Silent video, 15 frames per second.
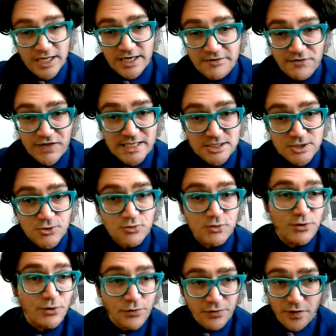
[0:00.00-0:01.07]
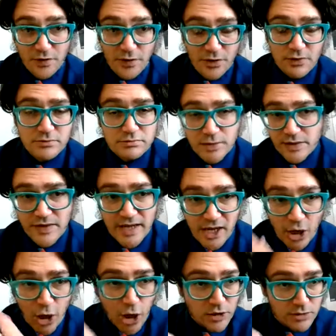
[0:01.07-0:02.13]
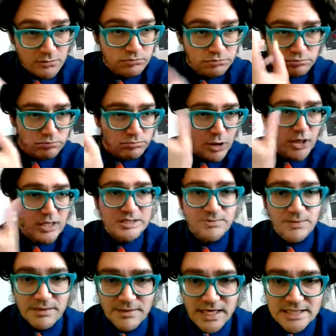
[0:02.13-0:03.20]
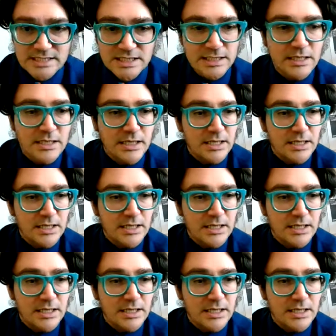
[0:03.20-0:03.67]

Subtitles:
if that's true, then they are cost minimizing.